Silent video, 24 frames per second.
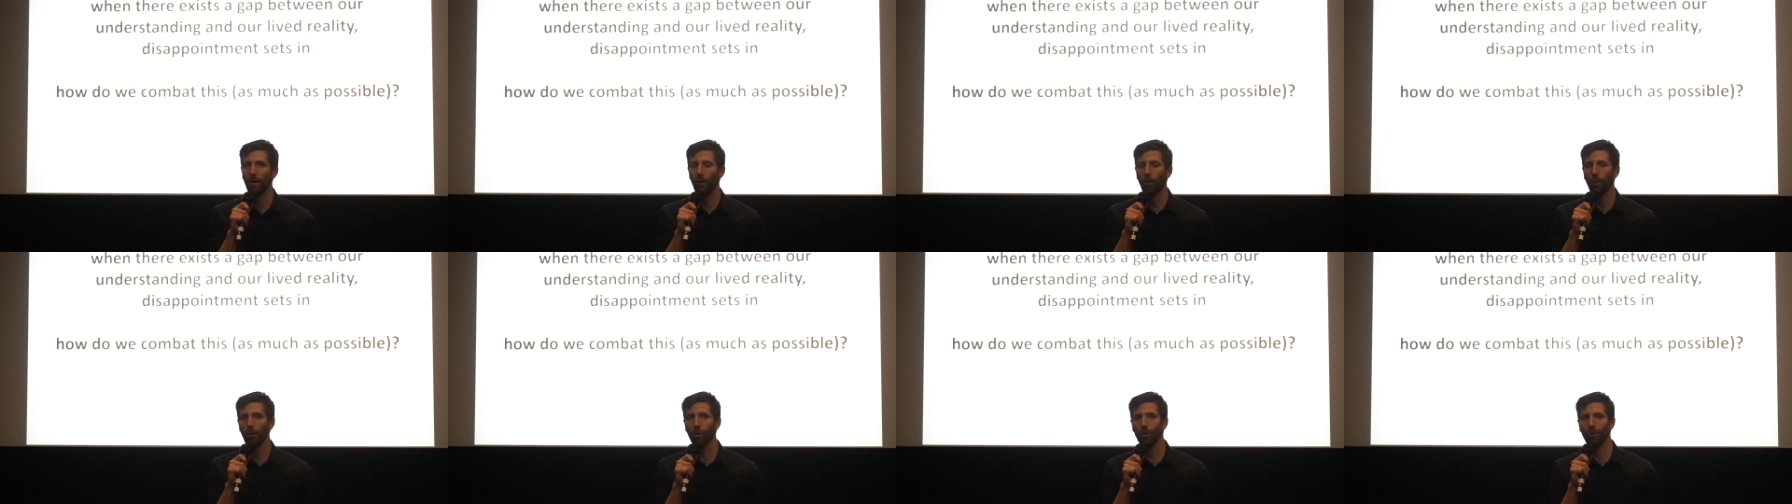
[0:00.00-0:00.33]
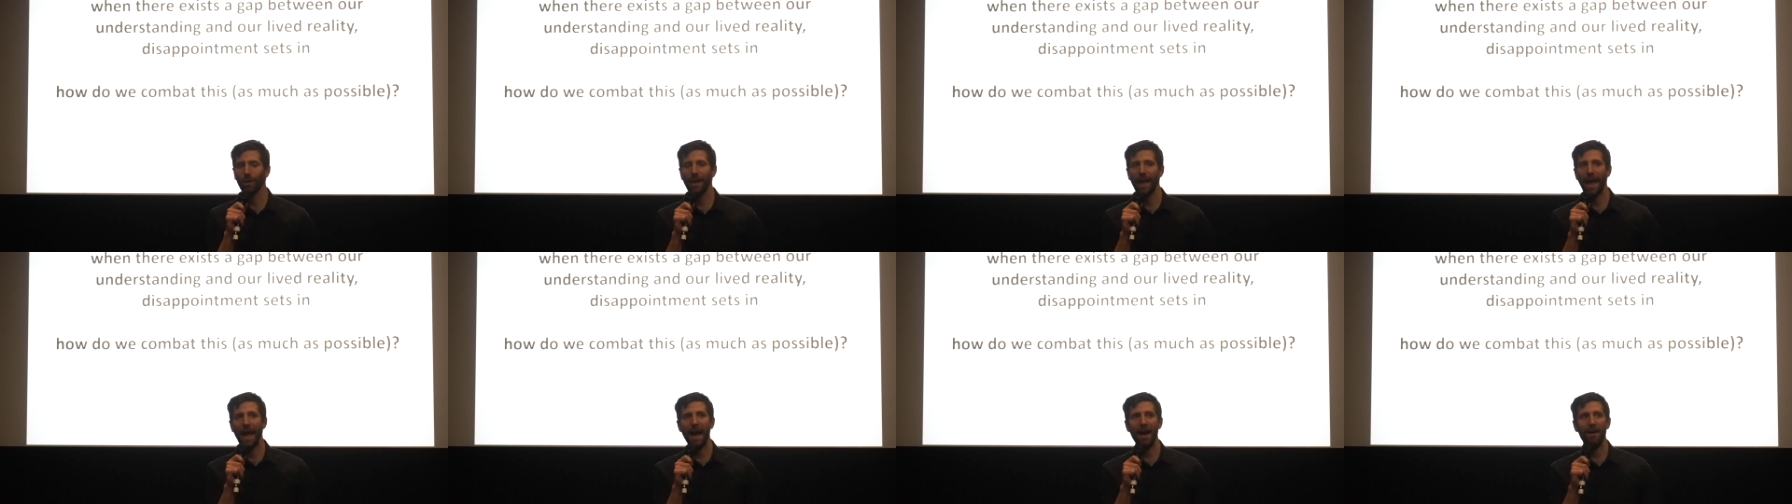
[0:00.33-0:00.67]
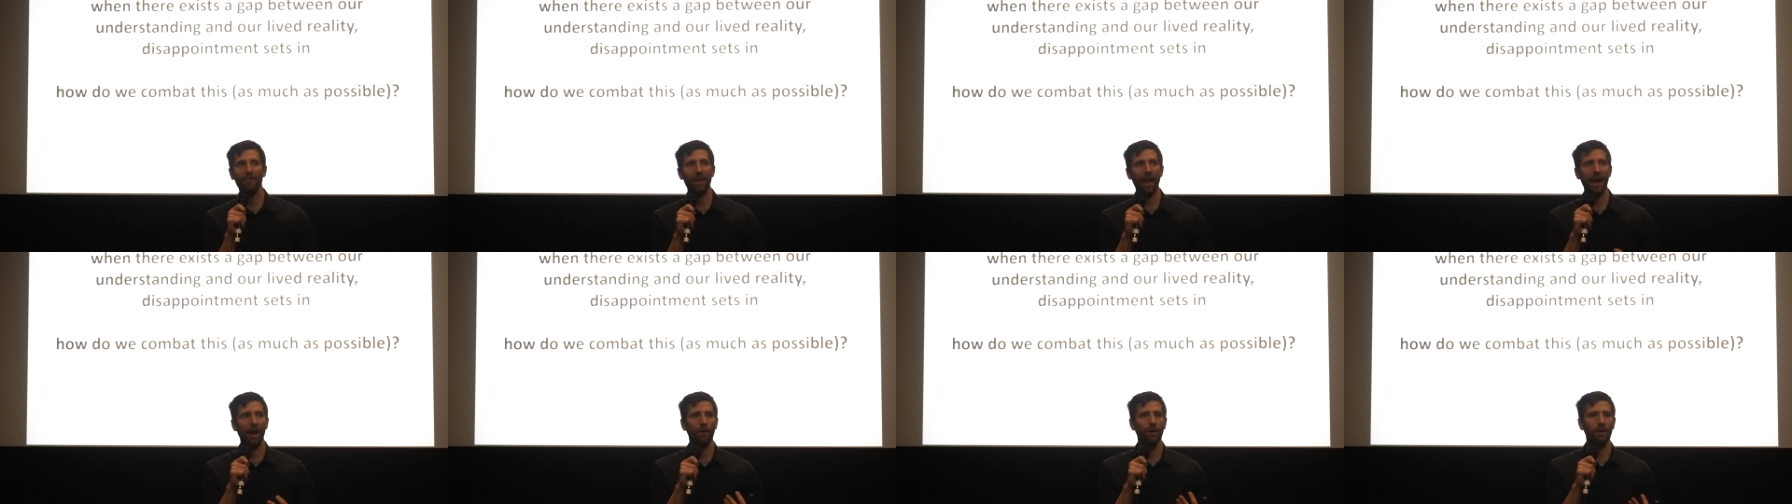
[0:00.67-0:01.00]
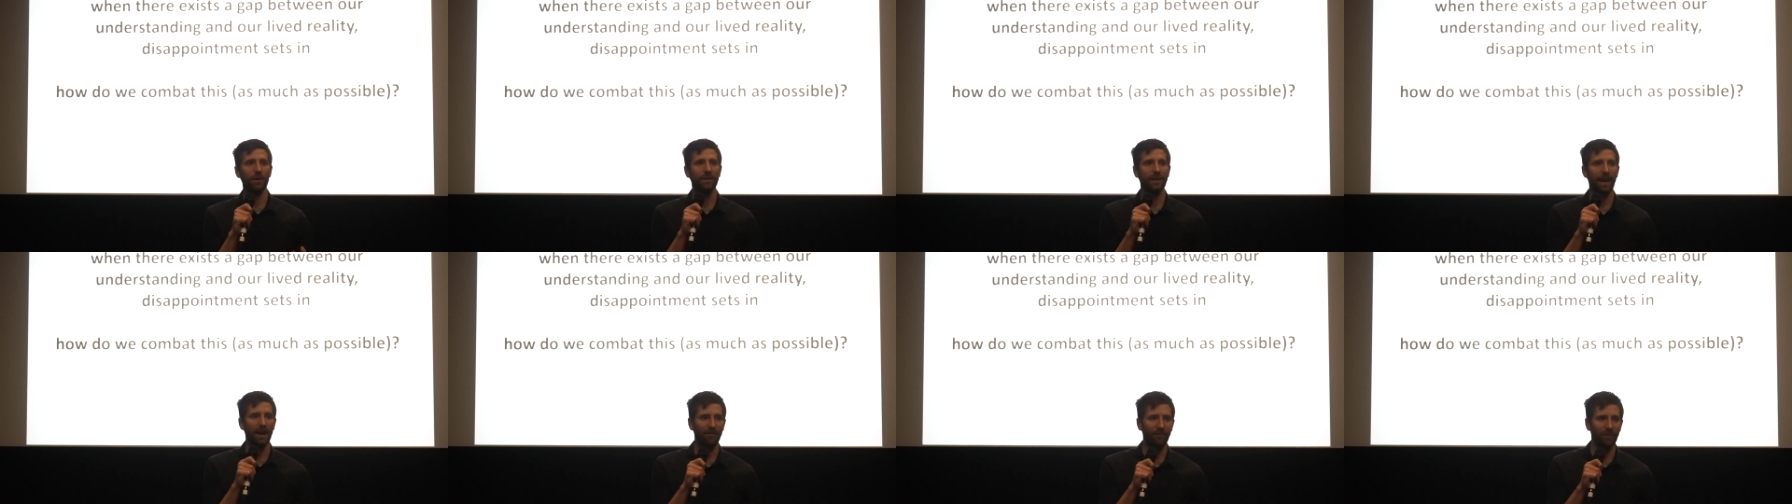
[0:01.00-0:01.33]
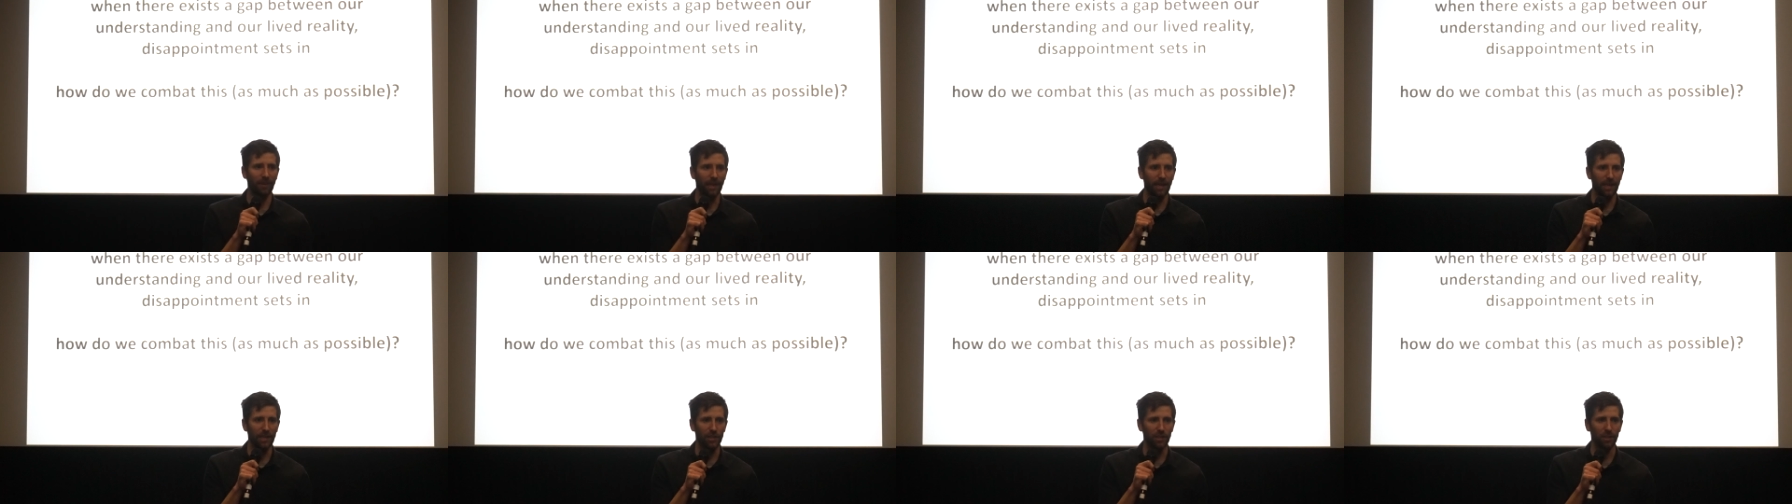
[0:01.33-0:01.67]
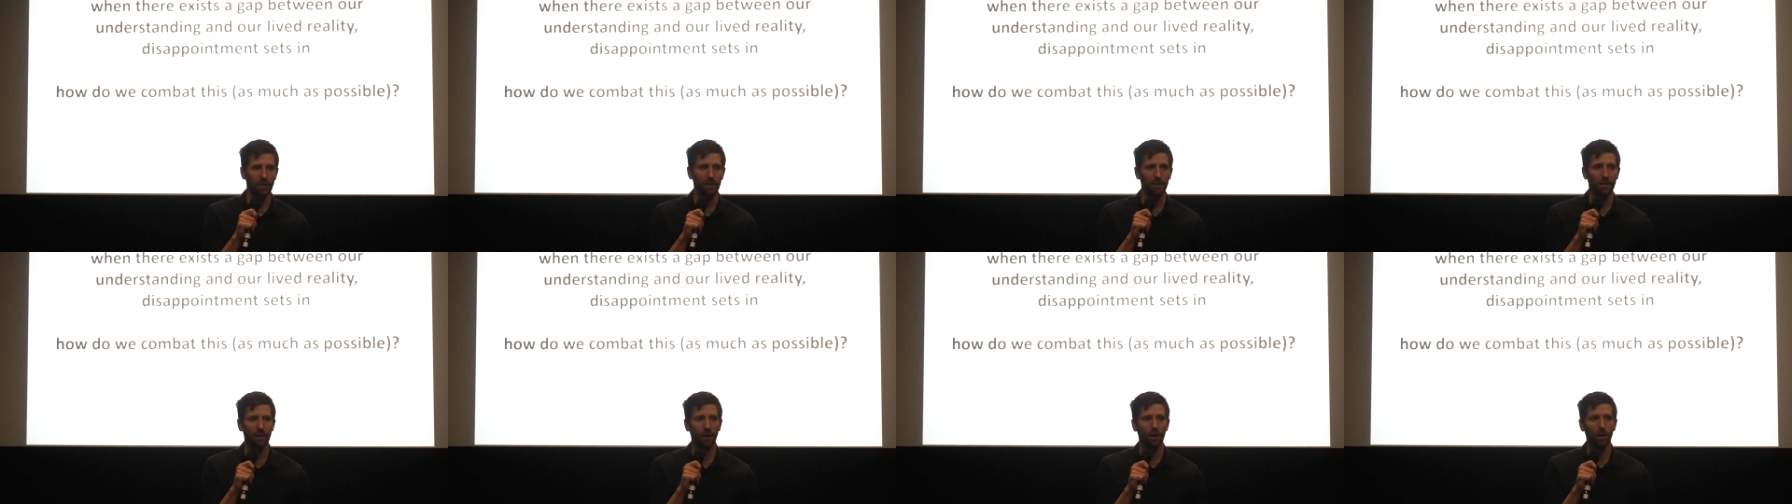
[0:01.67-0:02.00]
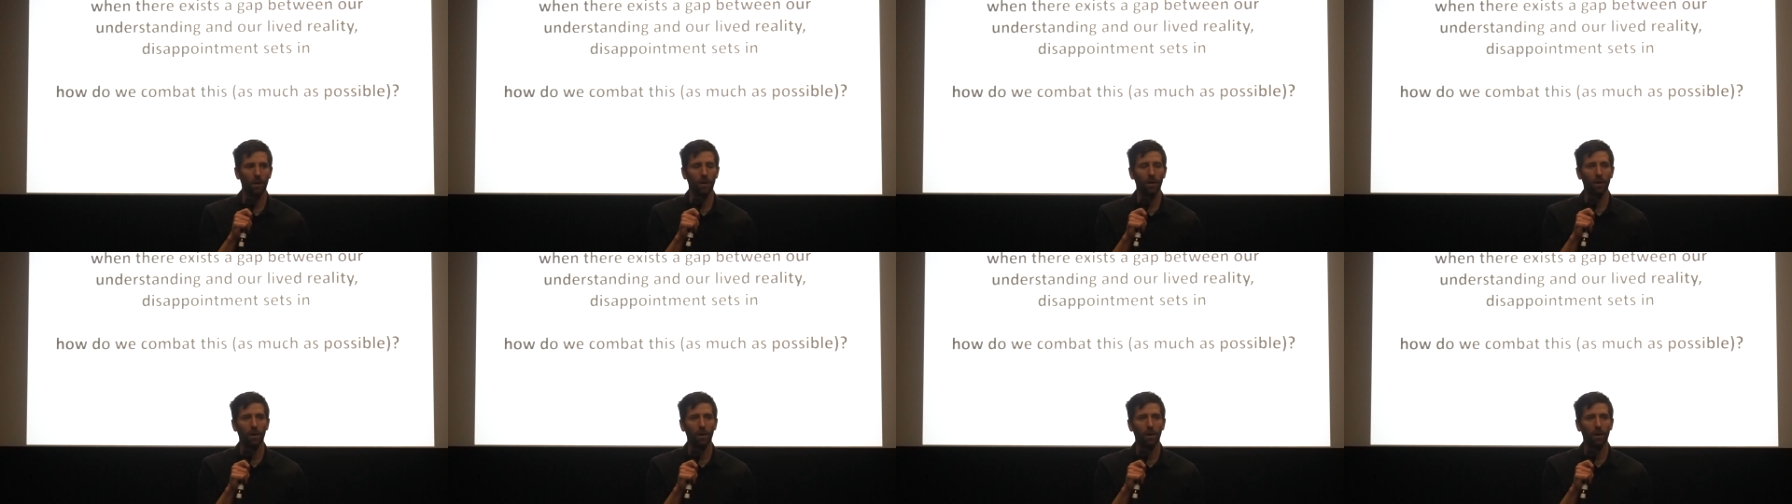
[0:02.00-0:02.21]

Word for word: or we have our definition,